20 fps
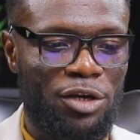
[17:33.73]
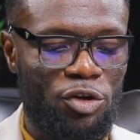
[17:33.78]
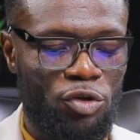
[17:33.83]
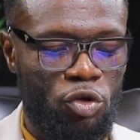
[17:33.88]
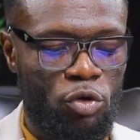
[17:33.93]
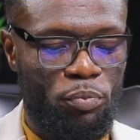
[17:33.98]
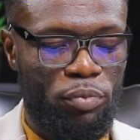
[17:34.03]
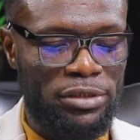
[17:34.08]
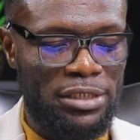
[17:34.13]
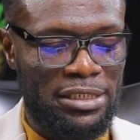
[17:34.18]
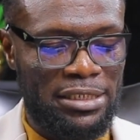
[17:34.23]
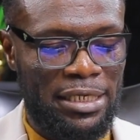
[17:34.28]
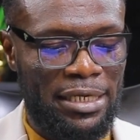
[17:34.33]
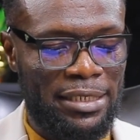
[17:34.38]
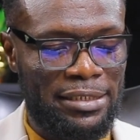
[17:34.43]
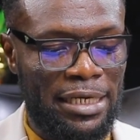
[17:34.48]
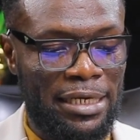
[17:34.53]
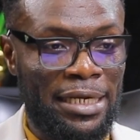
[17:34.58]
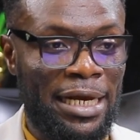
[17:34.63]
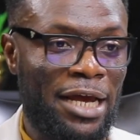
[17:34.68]
you position
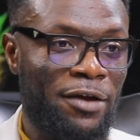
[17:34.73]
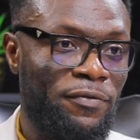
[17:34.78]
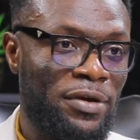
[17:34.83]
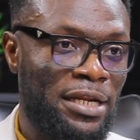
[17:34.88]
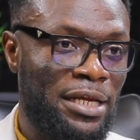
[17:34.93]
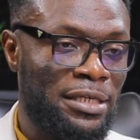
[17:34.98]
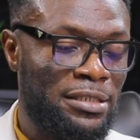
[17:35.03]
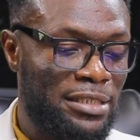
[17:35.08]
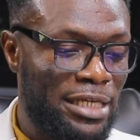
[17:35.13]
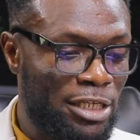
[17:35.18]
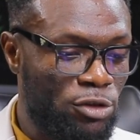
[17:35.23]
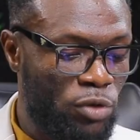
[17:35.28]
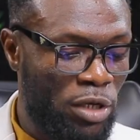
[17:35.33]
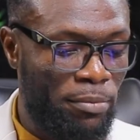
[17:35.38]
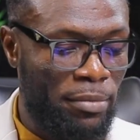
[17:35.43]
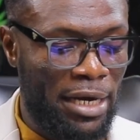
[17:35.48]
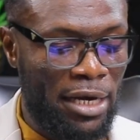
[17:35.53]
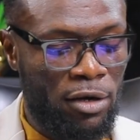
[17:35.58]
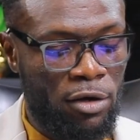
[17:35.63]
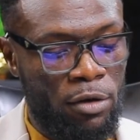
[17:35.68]
is that there are even instances
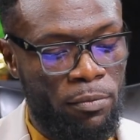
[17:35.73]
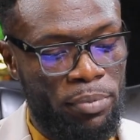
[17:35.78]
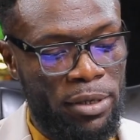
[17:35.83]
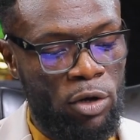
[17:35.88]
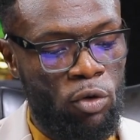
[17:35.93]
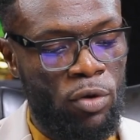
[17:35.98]
whereby a company